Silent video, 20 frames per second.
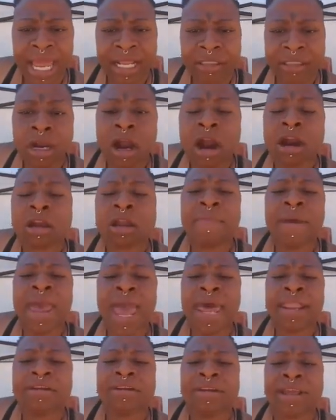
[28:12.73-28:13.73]
that dark
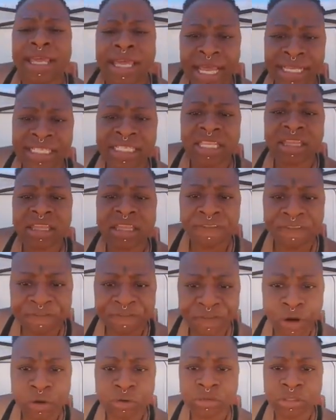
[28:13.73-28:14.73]
energy and dark
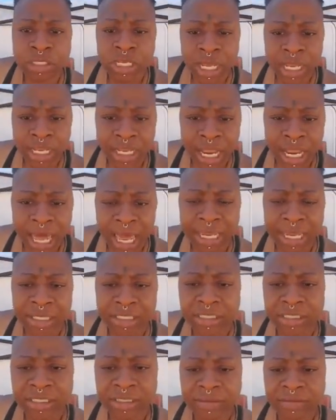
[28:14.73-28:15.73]
matter is first
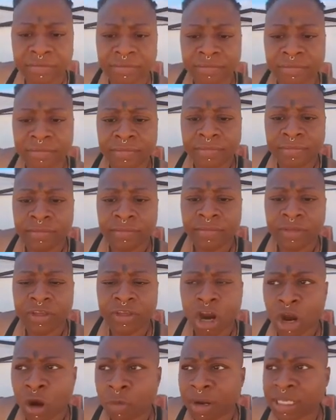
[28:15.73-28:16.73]
light.
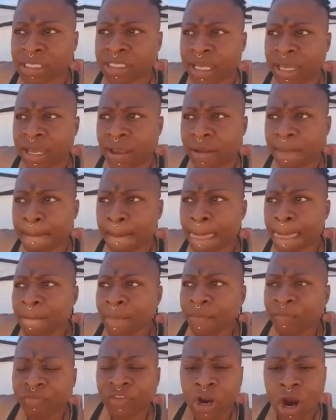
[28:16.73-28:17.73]
Y'all heard what I said?
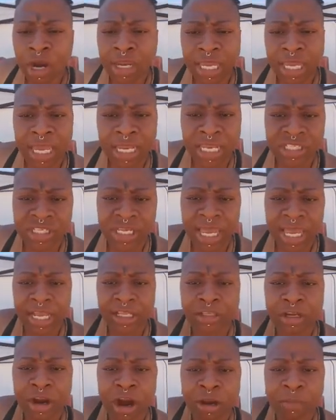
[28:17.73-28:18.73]
Dark energy
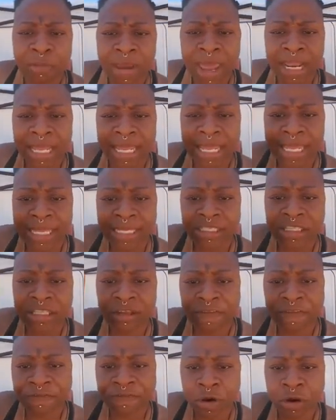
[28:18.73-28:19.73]
and dark matter is
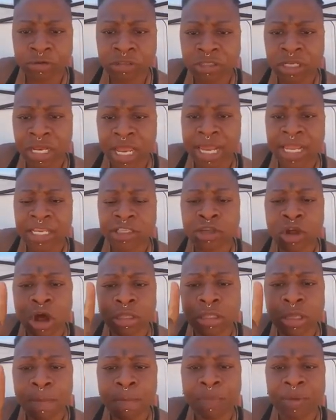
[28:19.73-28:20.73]
the first light. It's
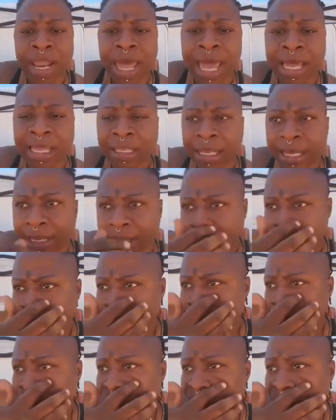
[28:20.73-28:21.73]
called the black light.
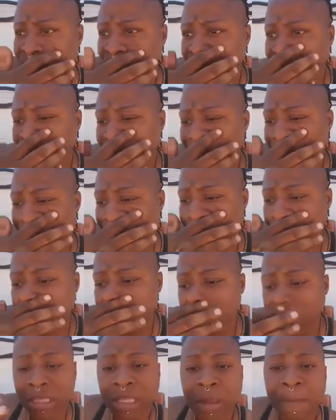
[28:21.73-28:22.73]

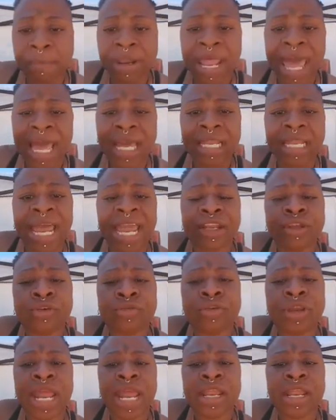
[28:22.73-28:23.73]
The black light
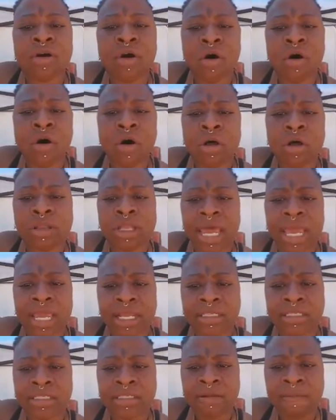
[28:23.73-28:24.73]
created all
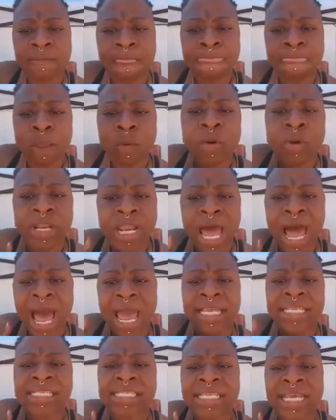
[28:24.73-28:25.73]
light.
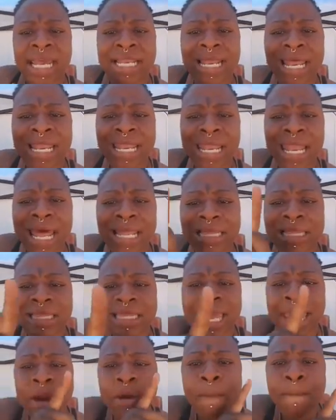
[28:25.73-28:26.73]
When I said, let
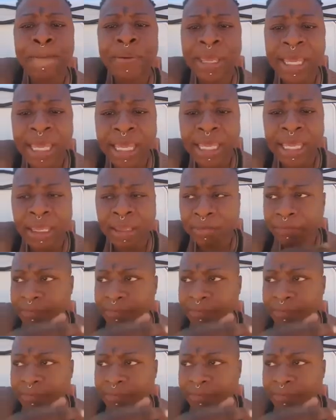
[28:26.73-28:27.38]
there be,